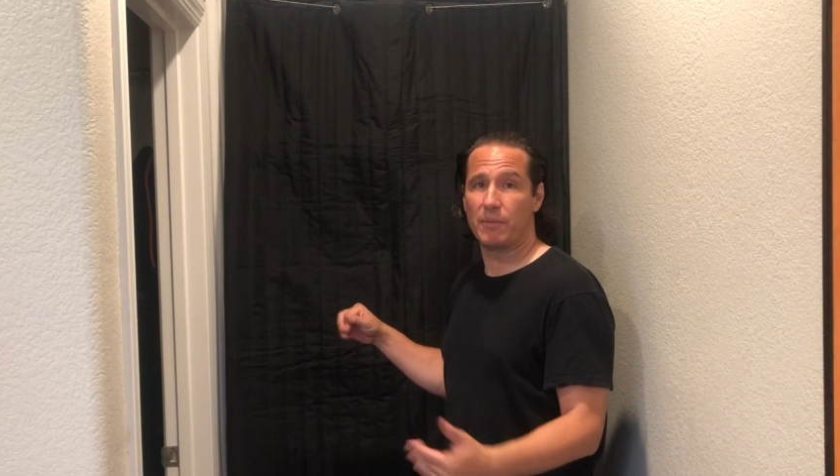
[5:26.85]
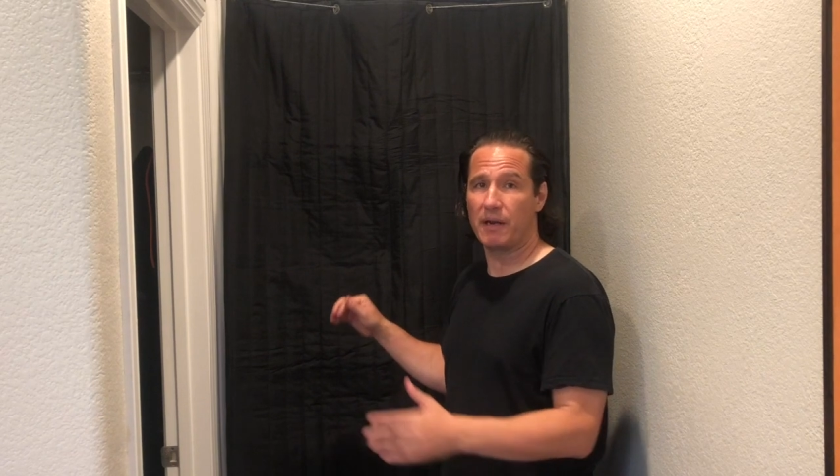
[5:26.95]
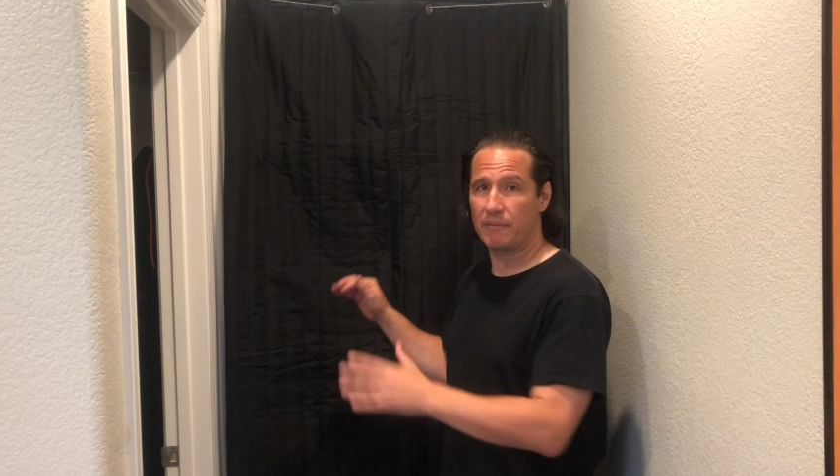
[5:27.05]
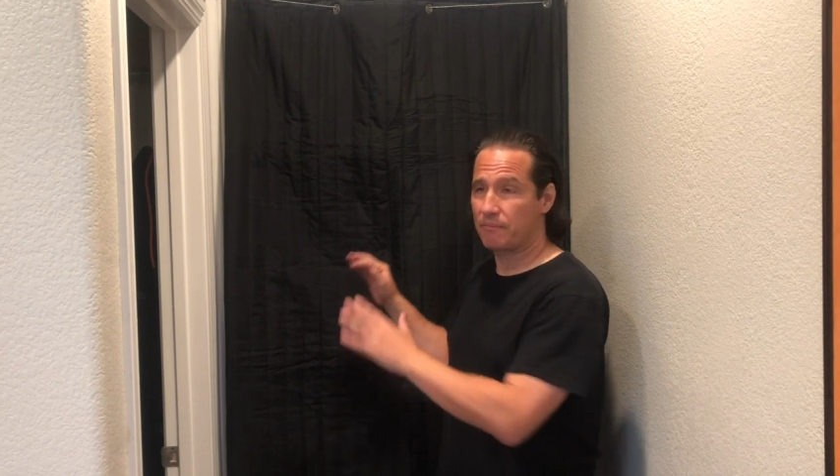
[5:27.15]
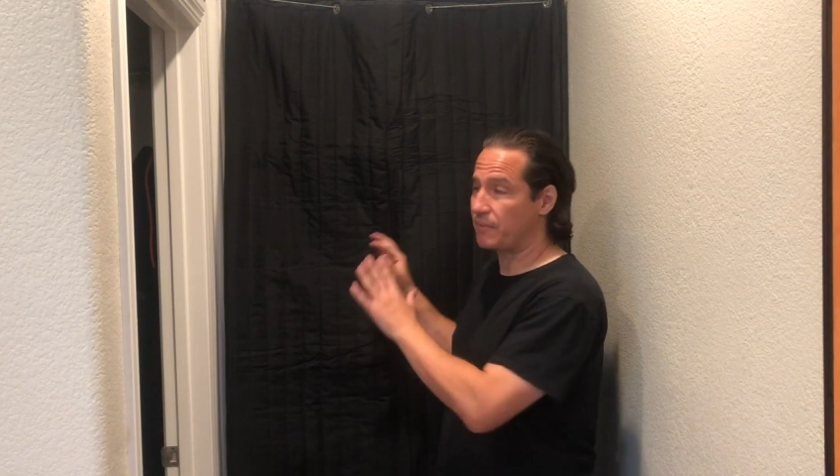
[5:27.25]

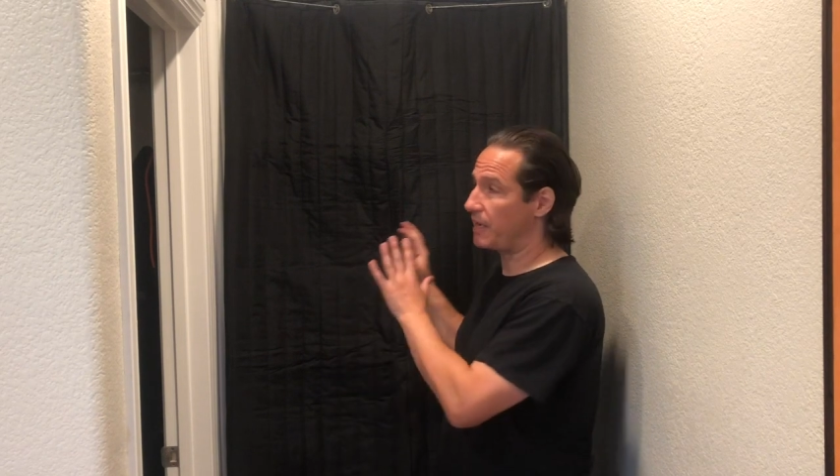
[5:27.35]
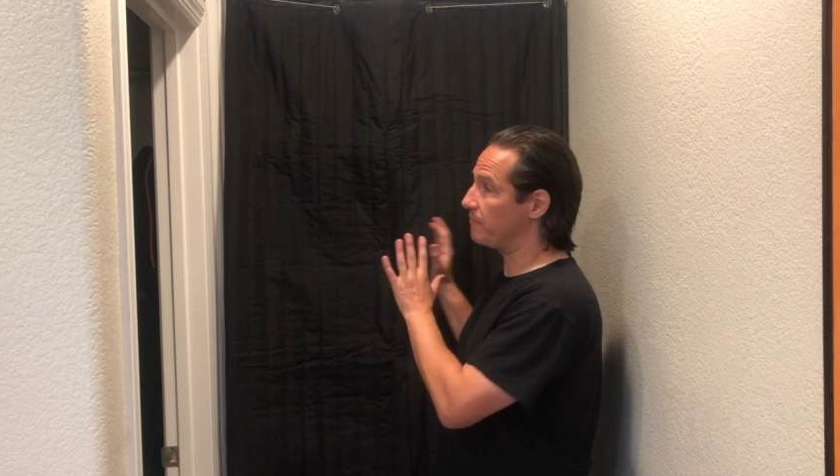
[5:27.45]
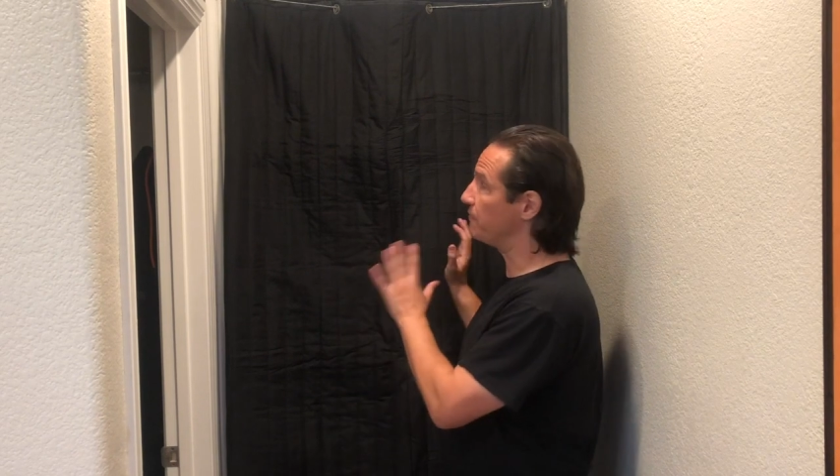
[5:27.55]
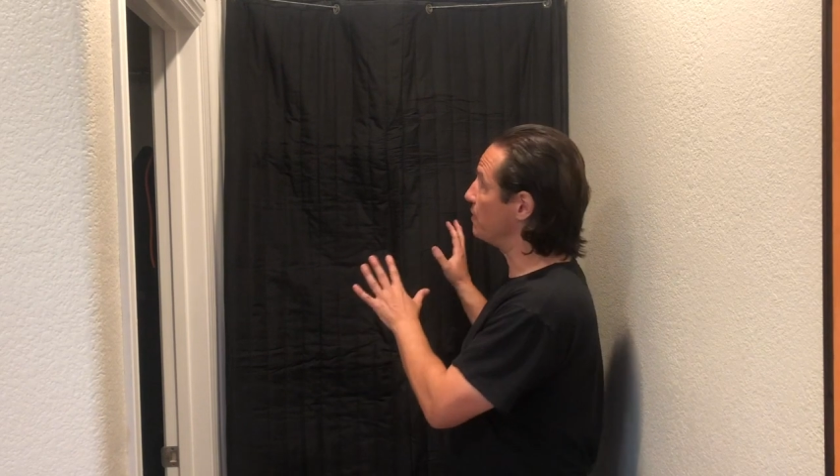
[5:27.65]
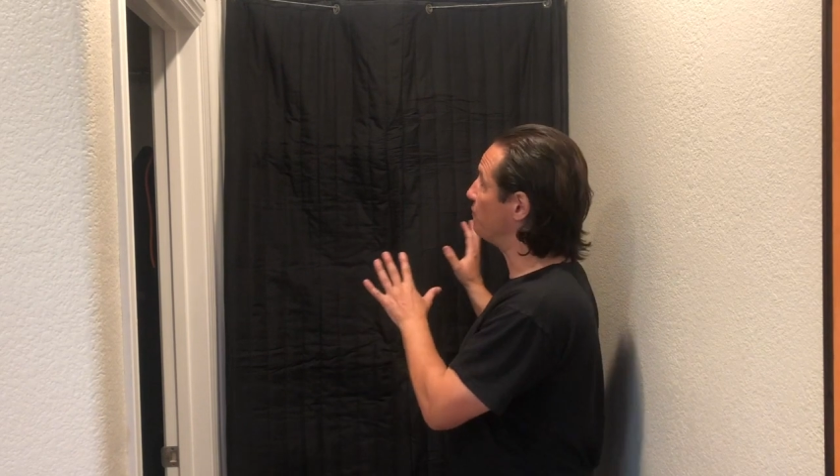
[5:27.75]
But
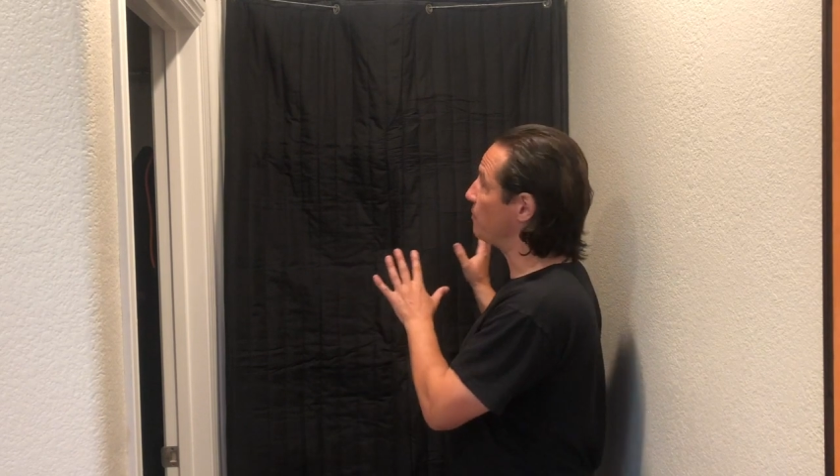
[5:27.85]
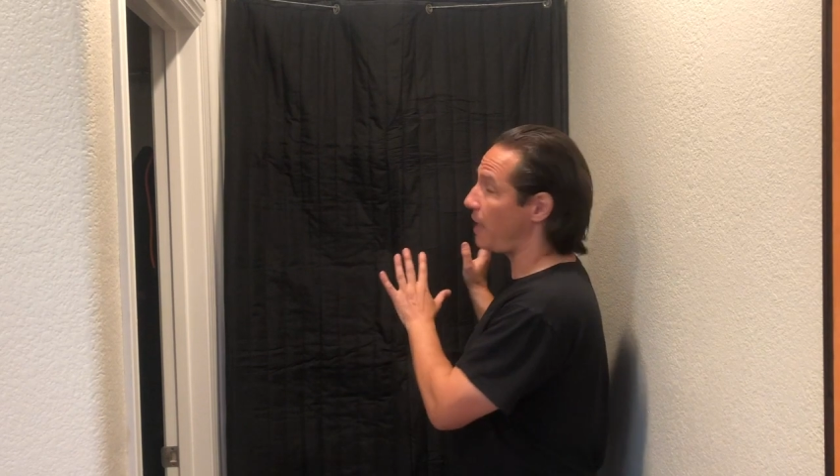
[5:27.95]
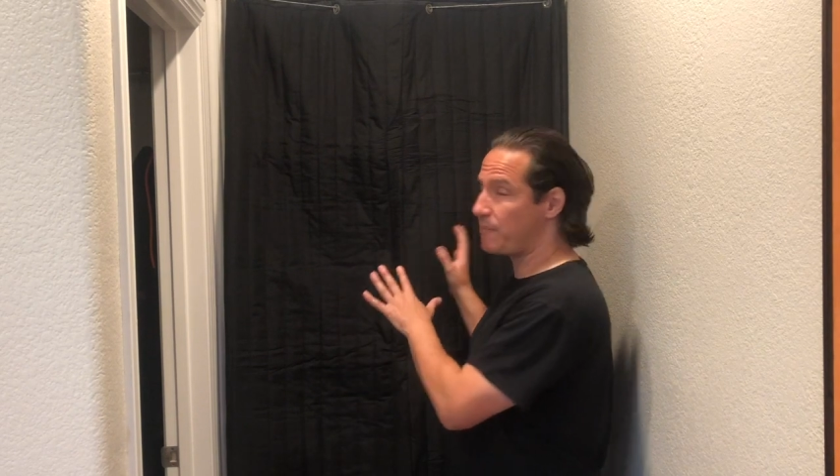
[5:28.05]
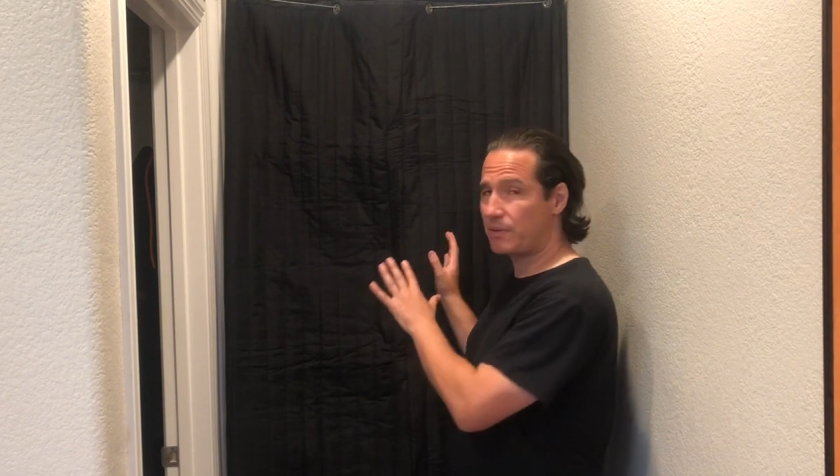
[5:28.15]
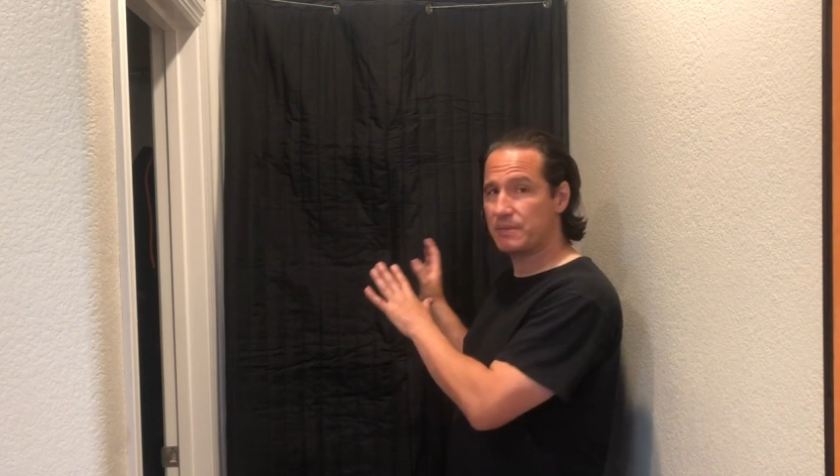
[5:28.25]
for
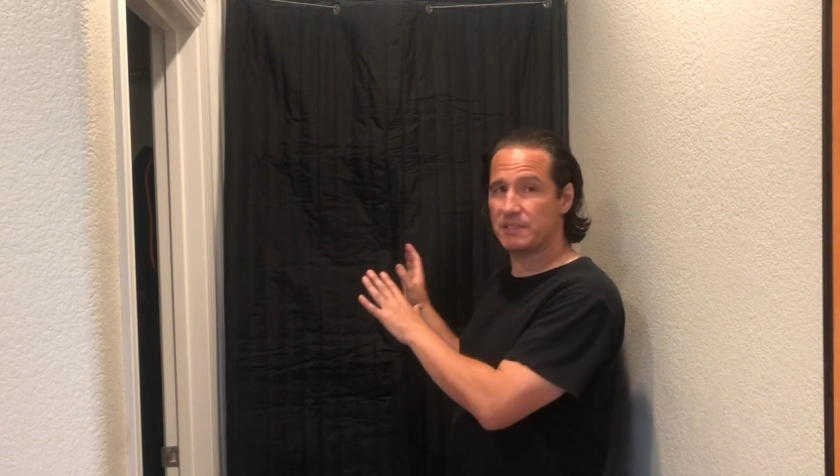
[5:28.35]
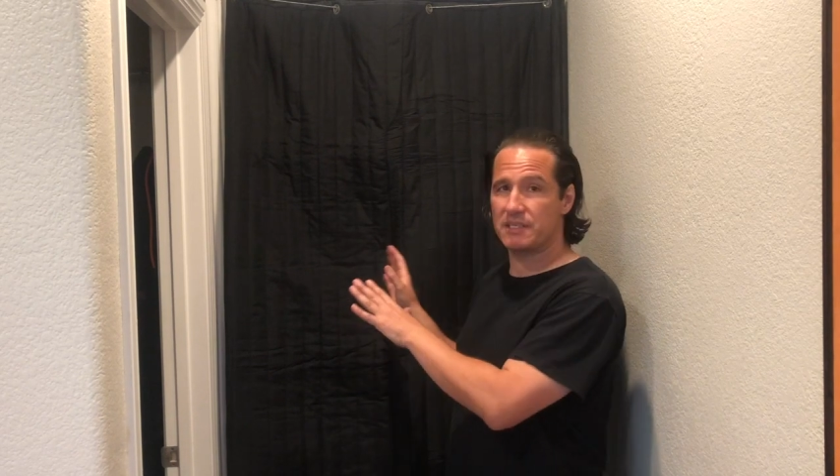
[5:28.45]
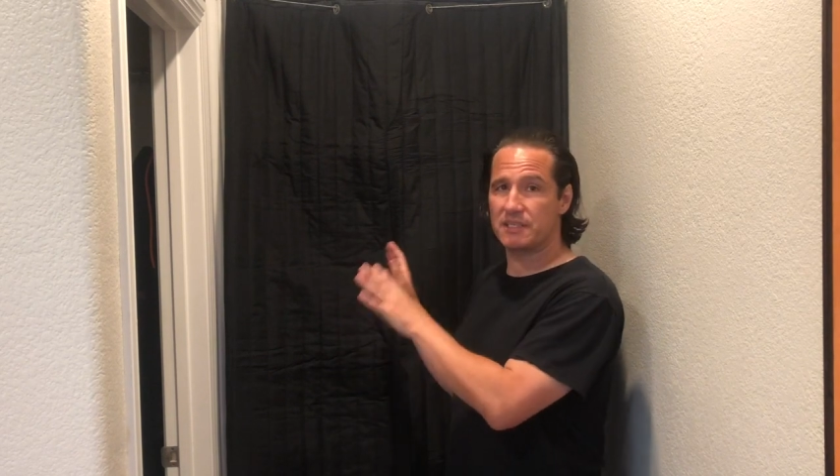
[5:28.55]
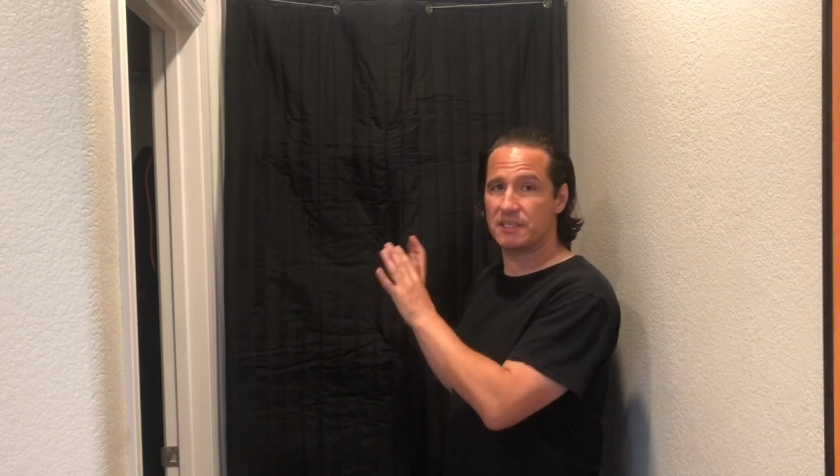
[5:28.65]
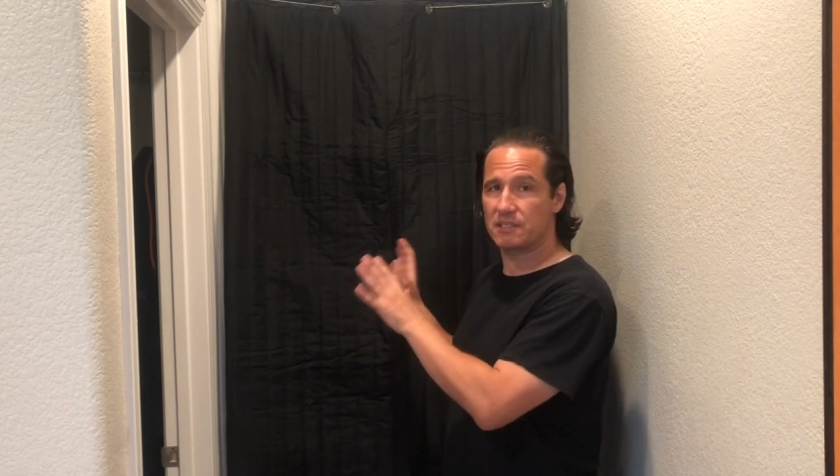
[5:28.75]
my
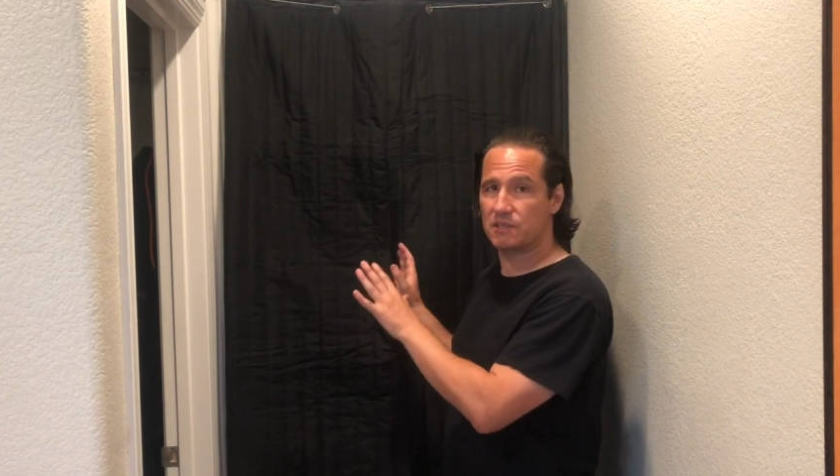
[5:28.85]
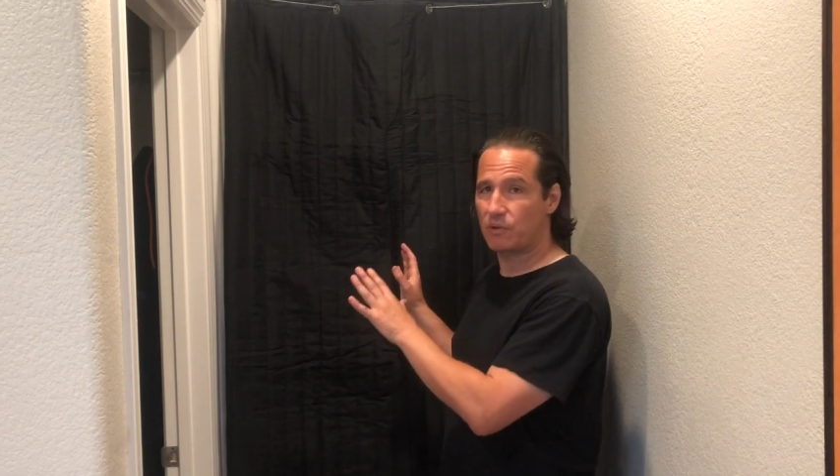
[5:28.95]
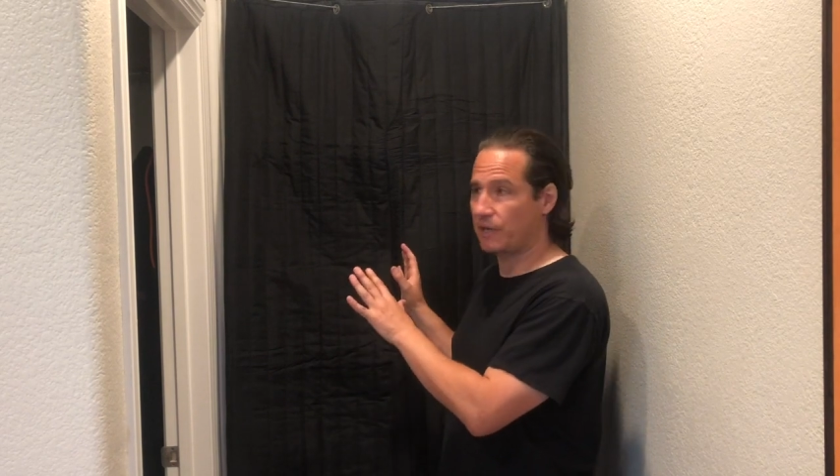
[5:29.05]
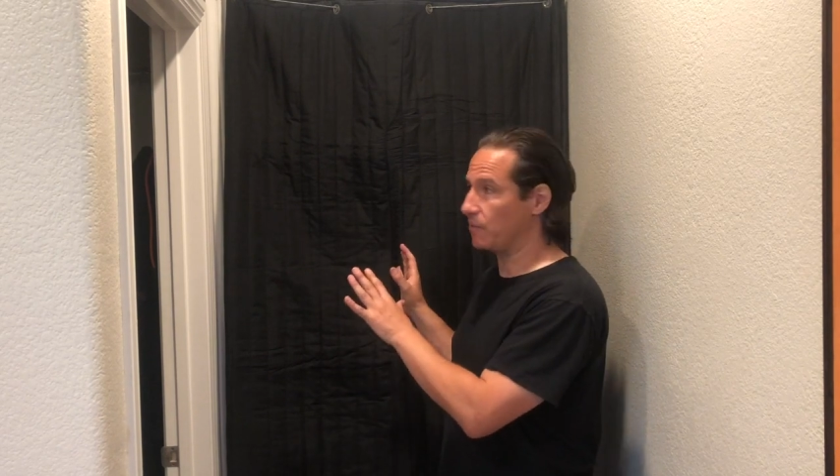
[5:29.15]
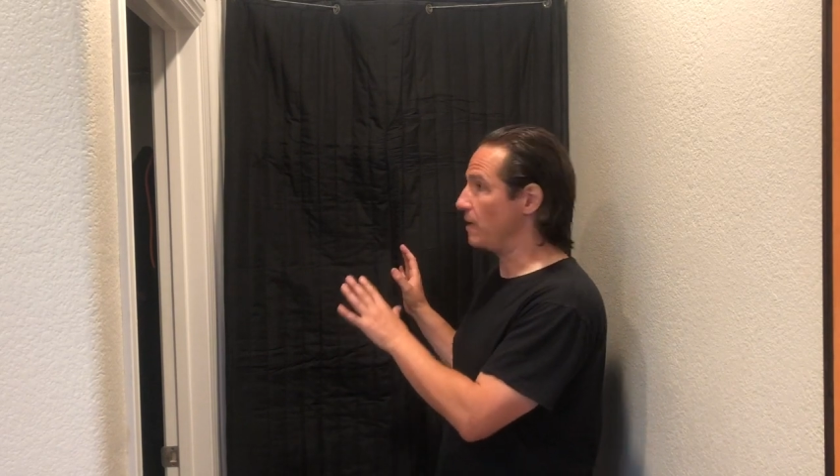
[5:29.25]
purposes, this is working